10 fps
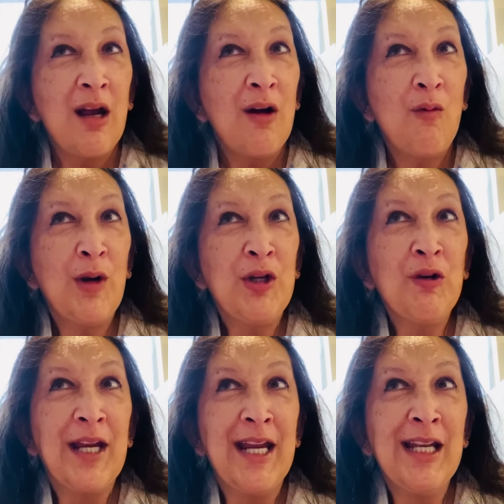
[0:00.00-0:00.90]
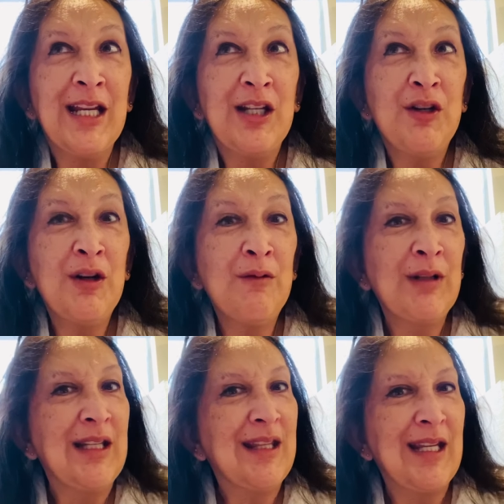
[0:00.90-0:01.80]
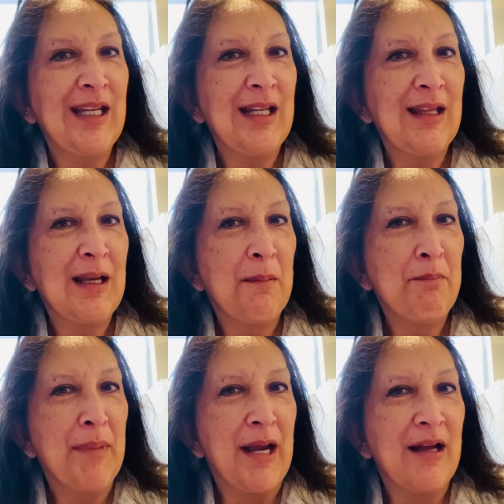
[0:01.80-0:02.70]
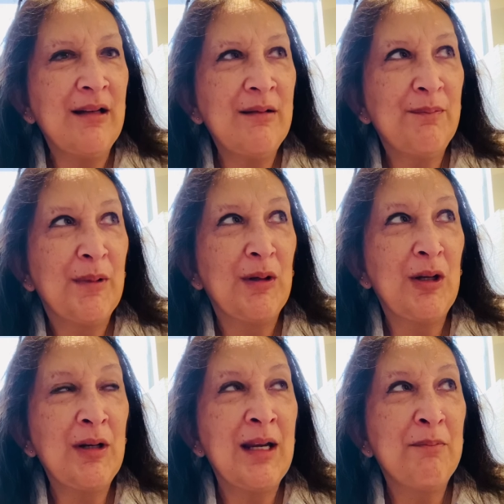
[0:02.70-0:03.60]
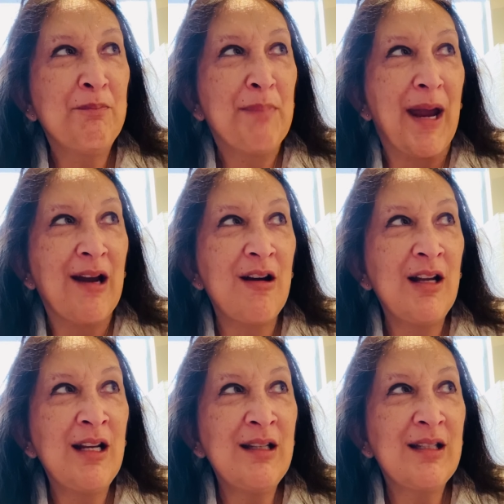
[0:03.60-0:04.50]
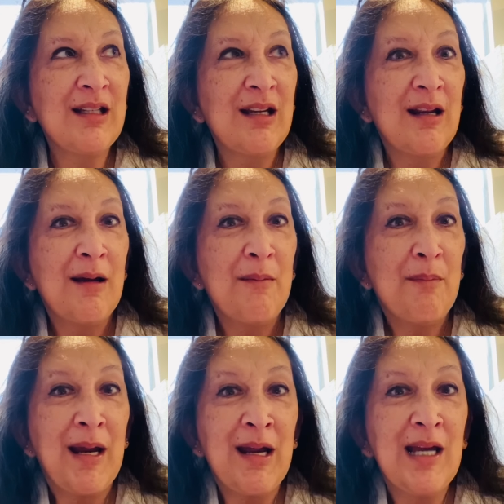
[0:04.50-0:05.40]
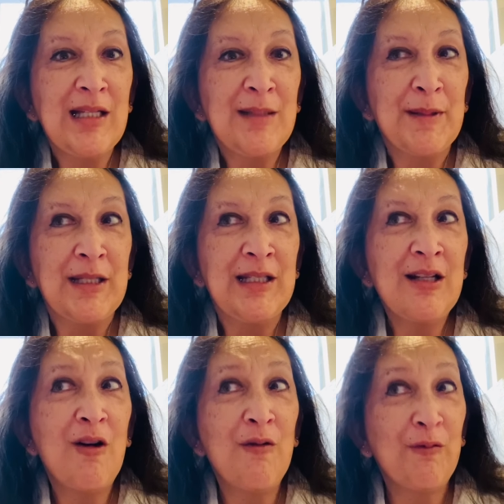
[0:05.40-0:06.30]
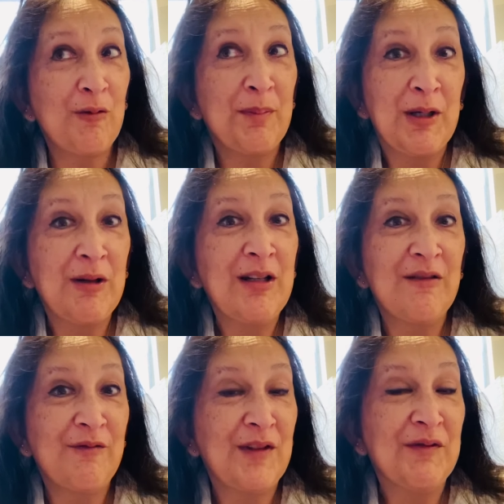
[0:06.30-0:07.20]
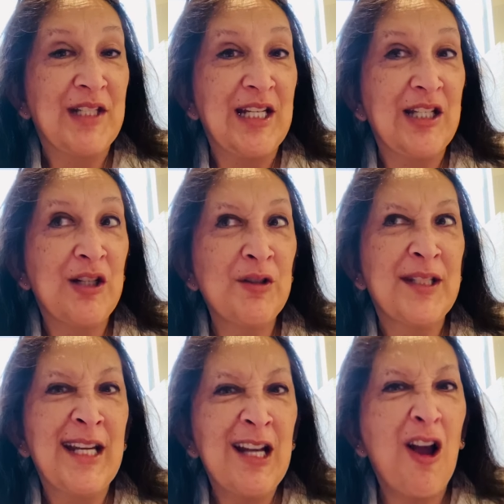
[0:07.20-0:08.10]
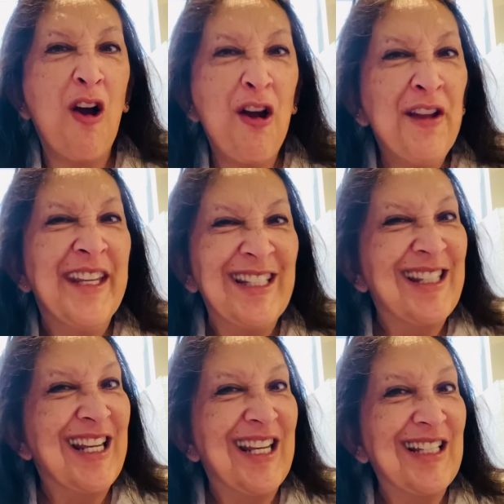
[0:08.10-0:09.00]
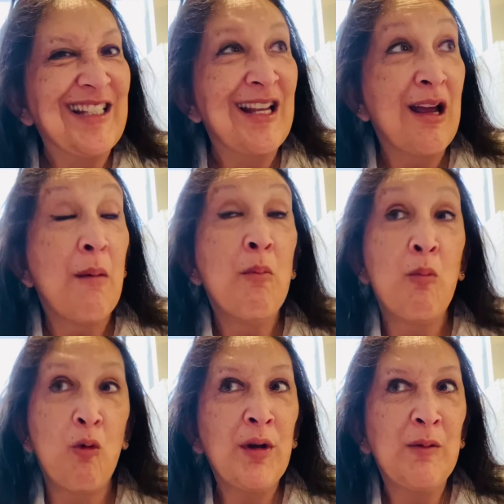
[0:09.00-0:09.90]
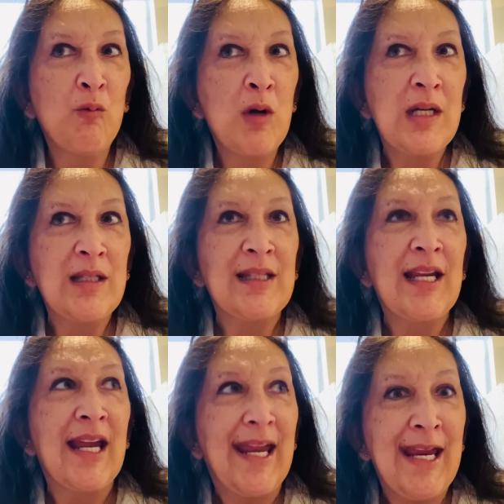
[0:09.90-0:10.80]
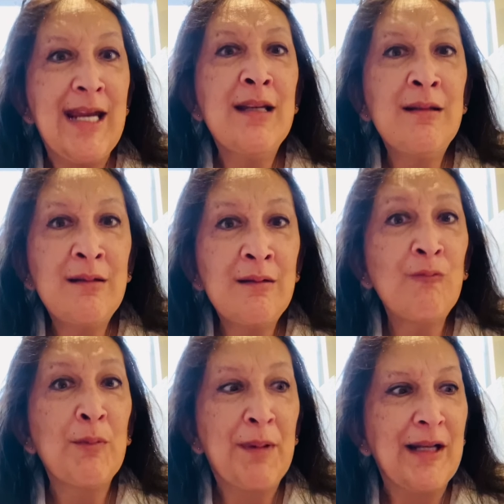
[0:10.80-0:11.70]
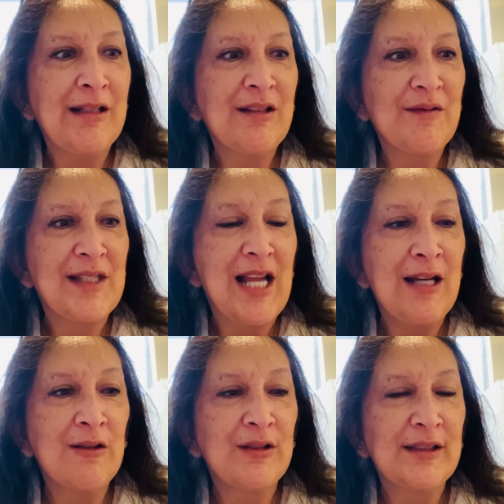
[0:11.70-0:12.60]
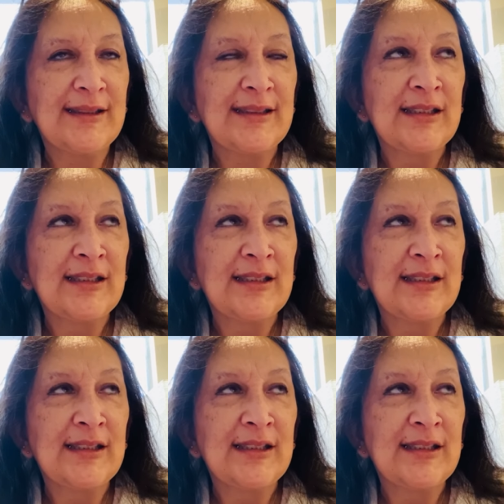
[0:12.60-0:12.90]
When you're in it, you don't really think anything about it. But looking back on it, my husband, over a period of 15 years, did all these things more than once in repetitive cycles.